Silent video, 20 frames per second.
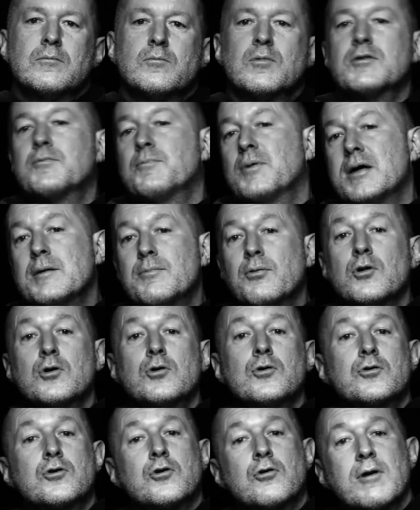with people
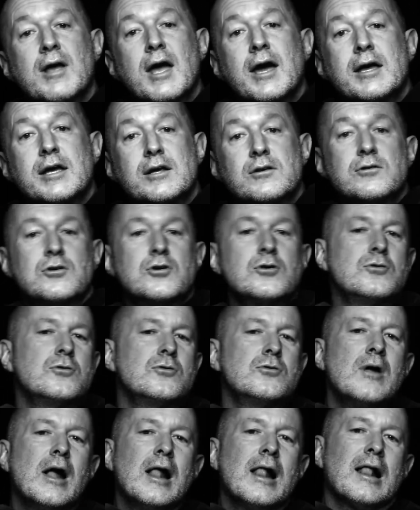who create,
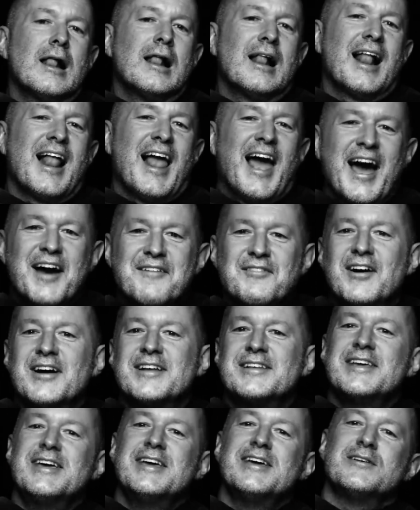who have
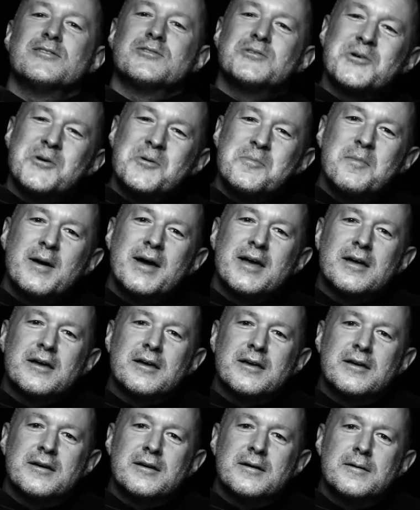ideas, who
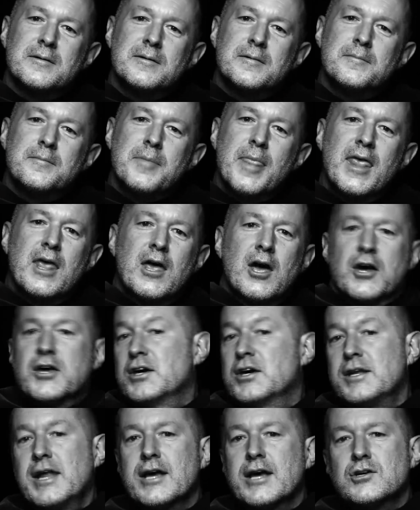make. A
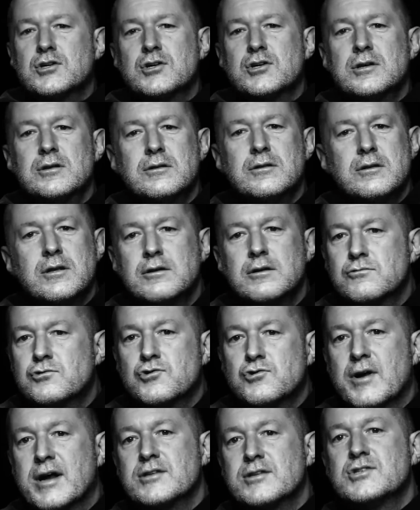connection that
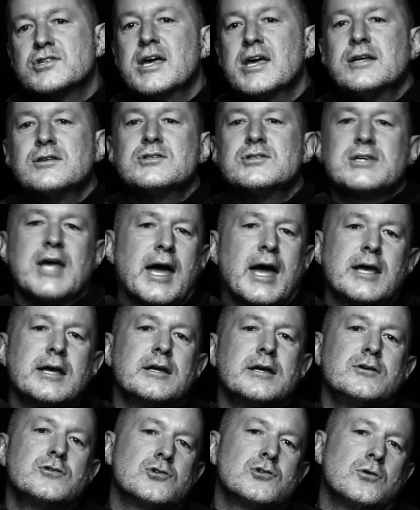transcends
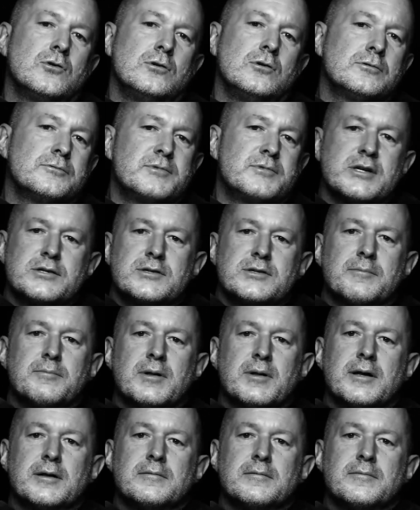age or
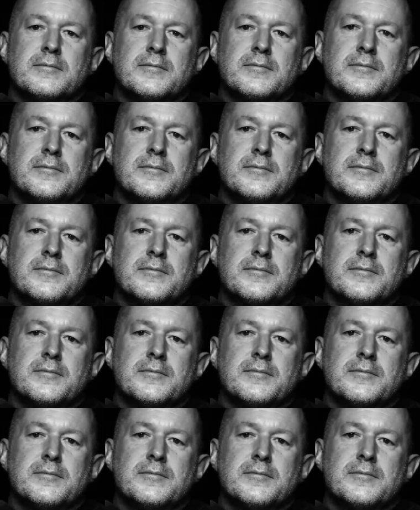discipline.